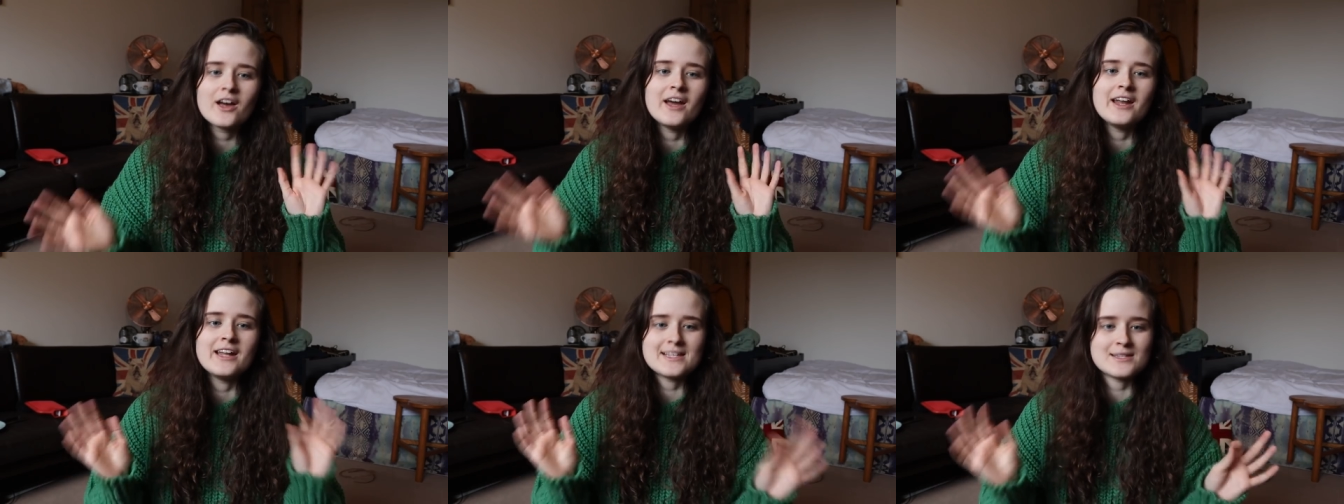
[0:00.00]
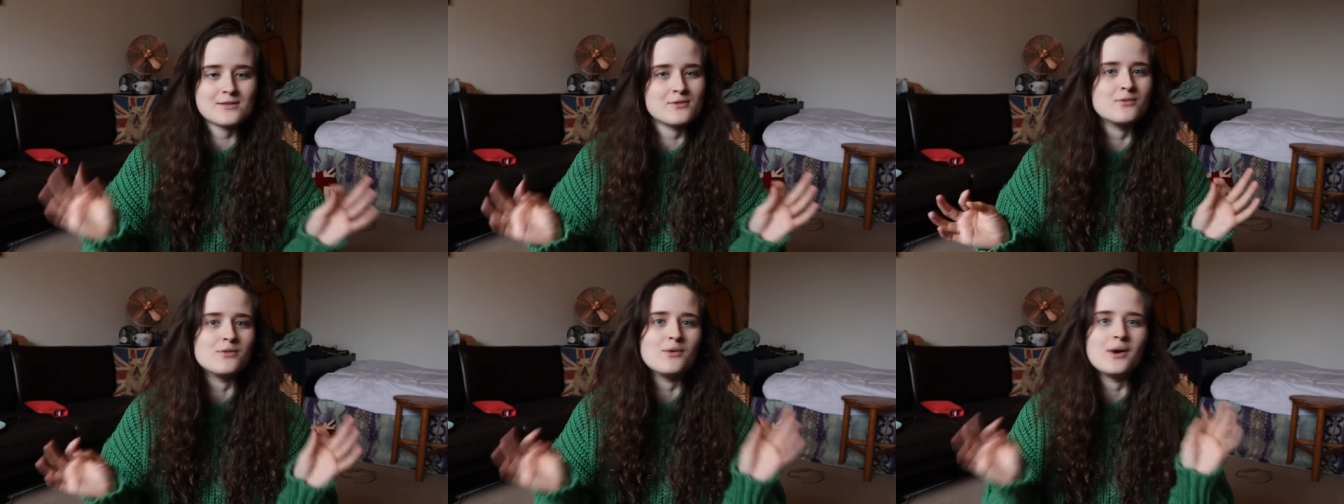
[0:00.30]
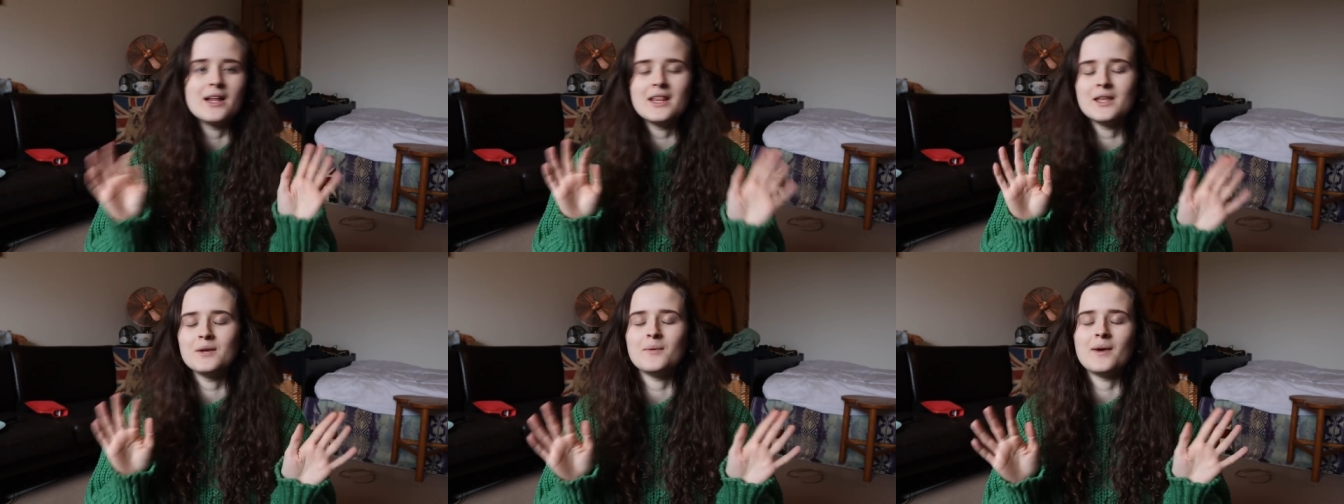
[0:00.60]
and it's
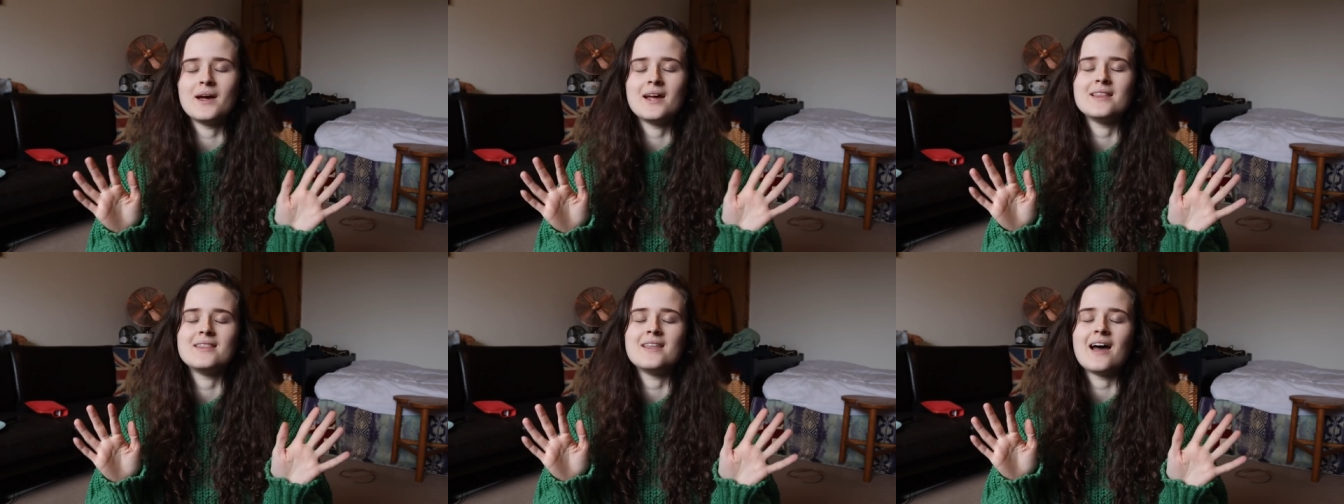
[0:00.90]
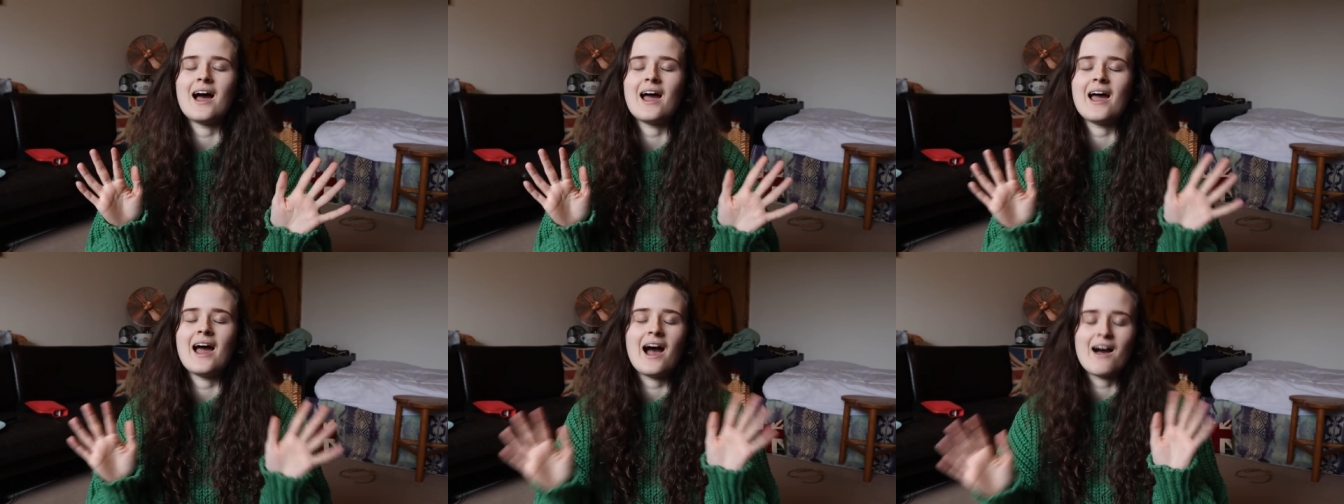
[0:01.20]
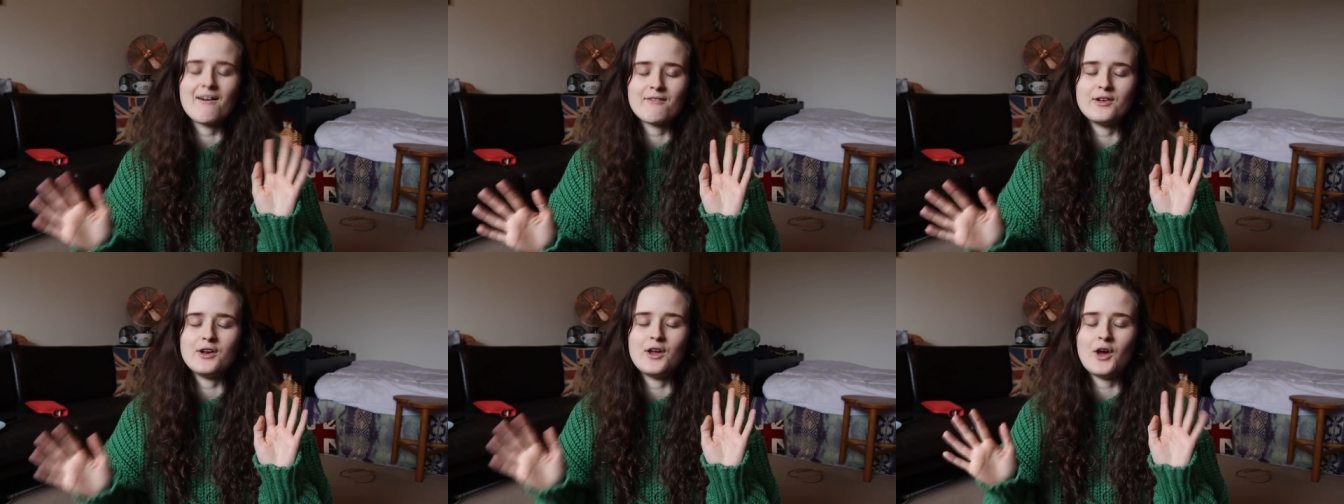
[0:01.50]
really weird that I
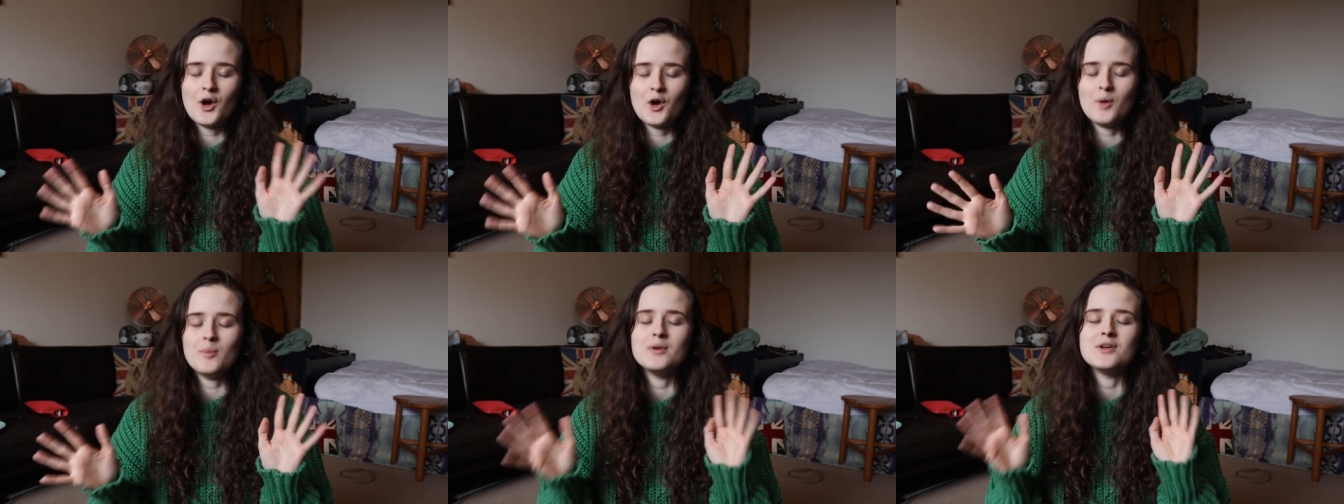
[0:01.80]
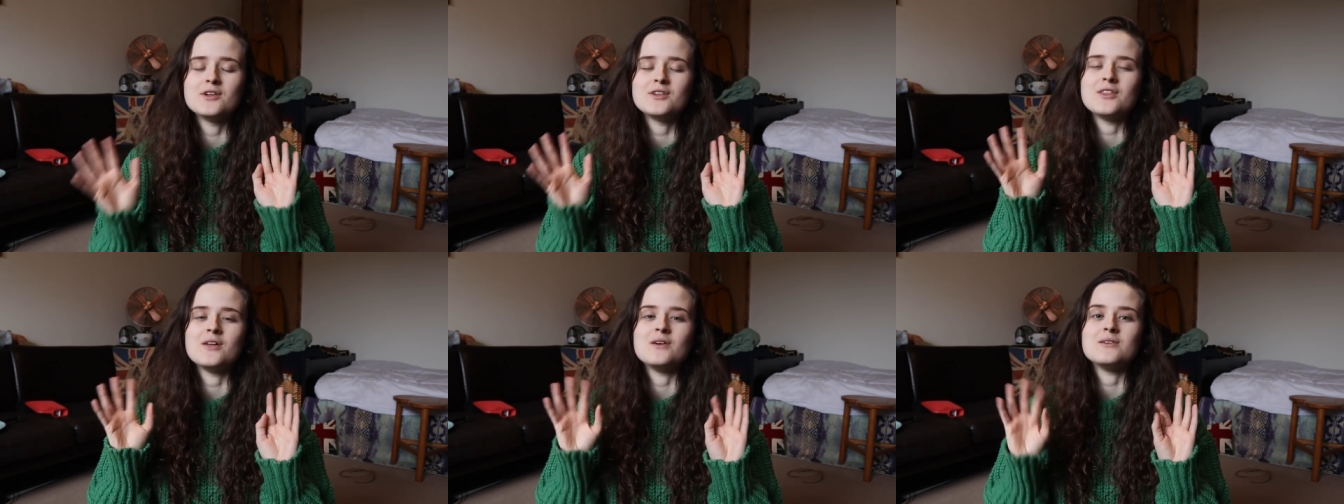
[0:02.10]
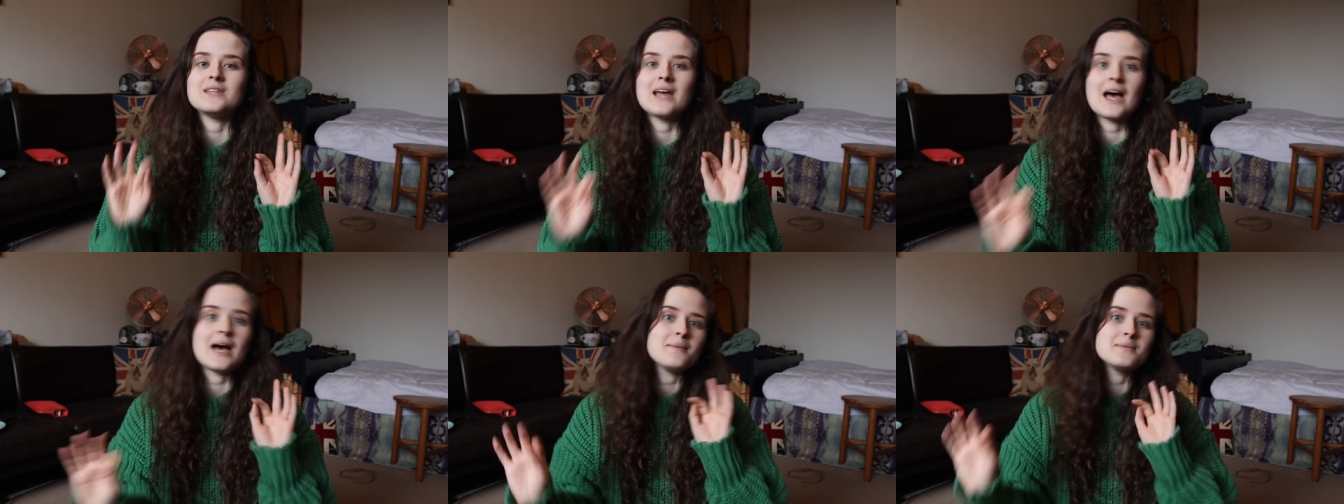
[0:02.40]
haven't opened
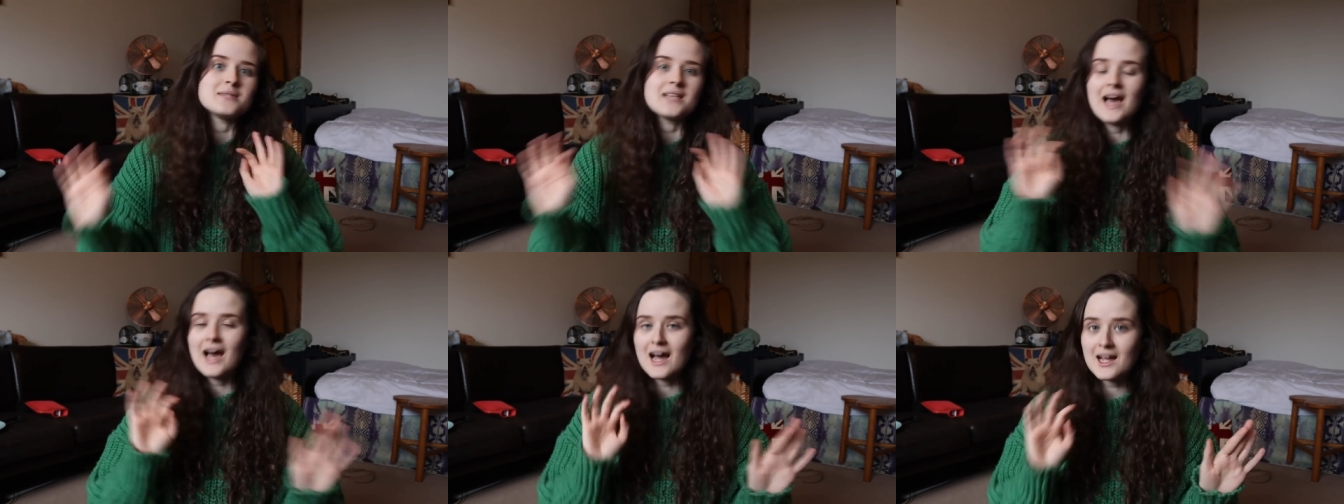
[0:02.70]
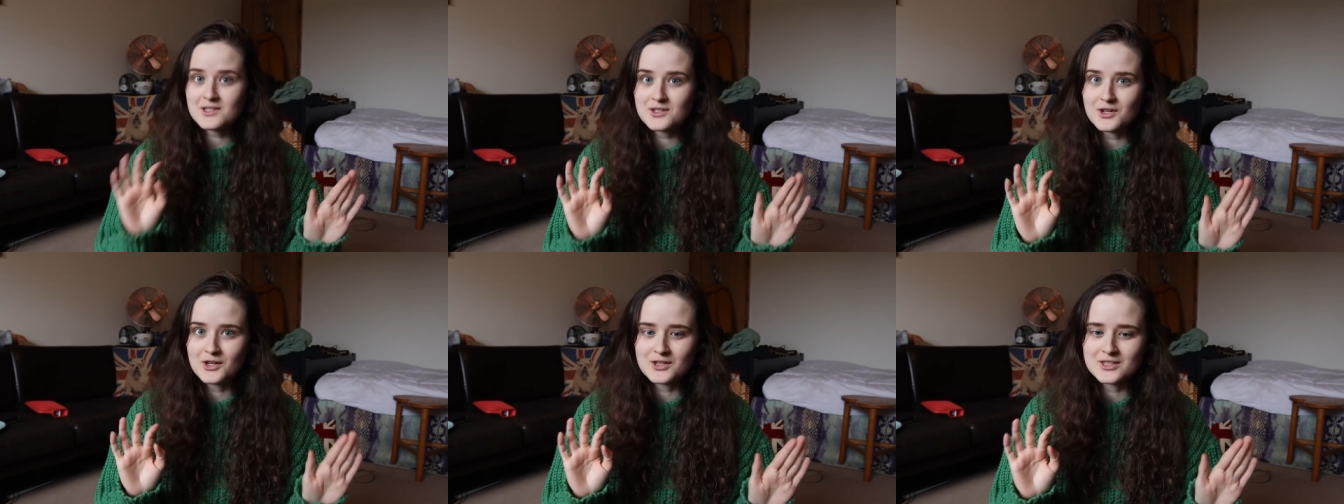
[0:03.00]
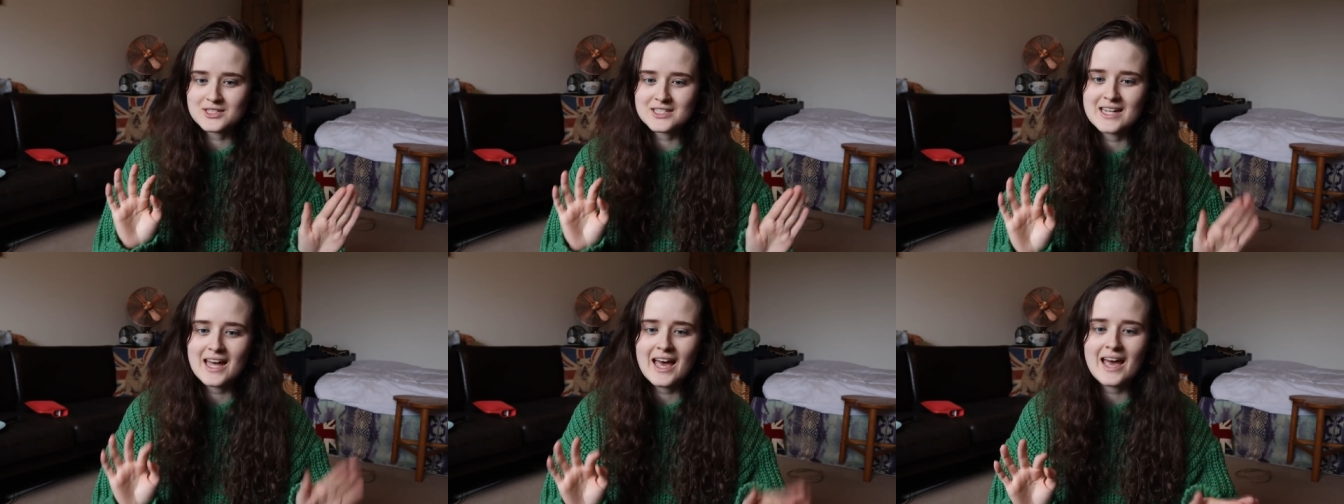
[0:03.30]
those apps at all
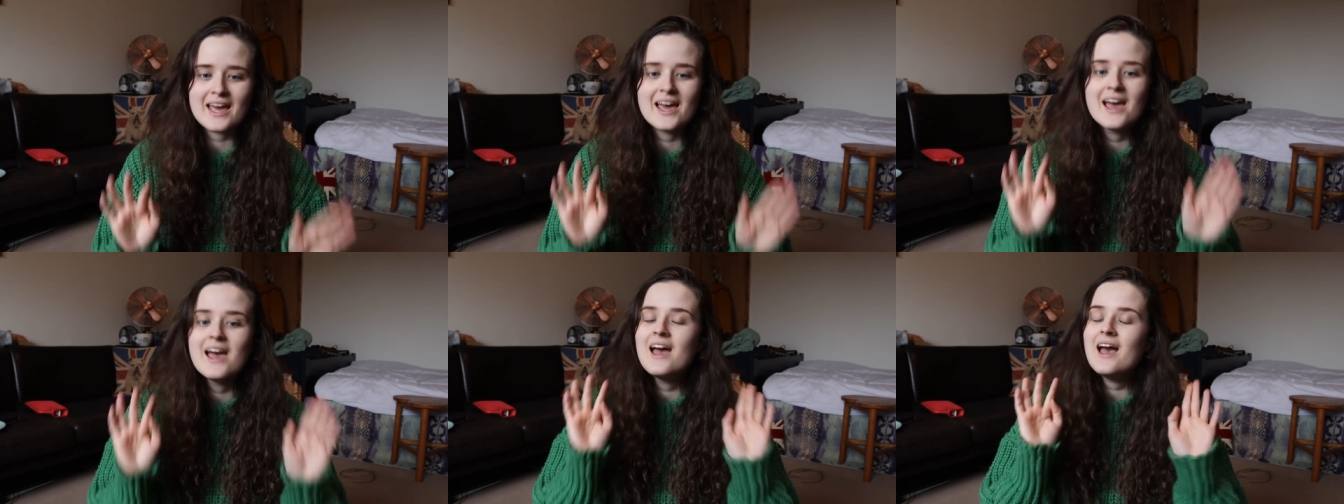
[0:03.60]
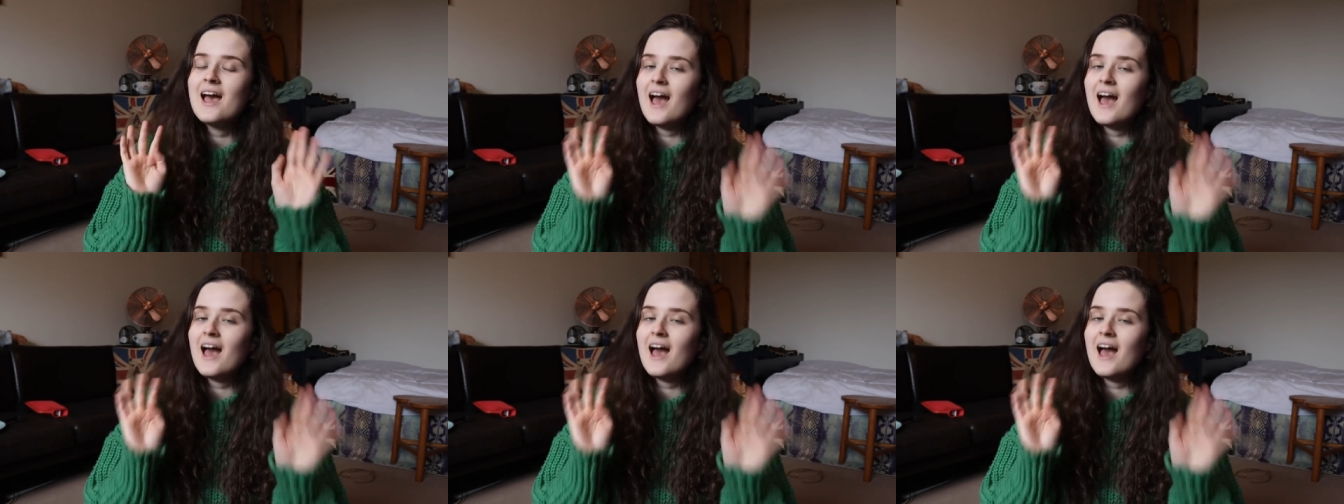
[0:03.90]
today,